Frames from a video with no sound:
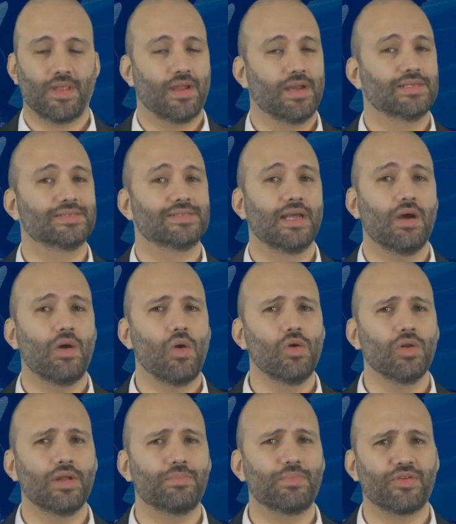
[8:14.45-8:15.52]
It is the
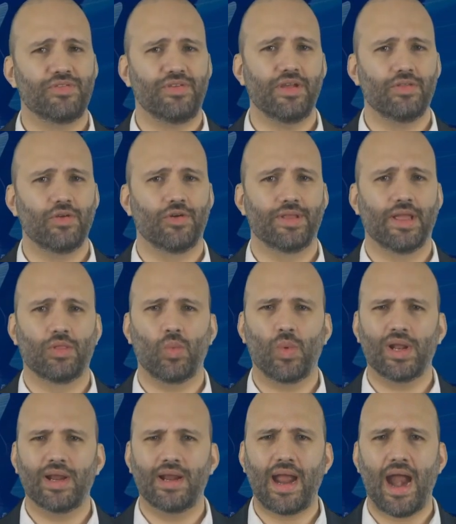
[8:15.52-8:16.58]
only procedure that
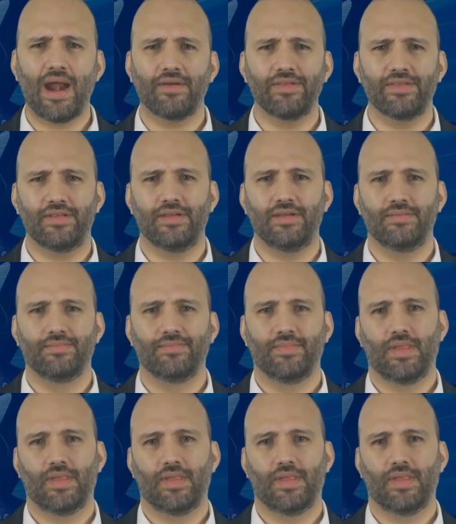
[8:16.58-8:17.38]
will guarantee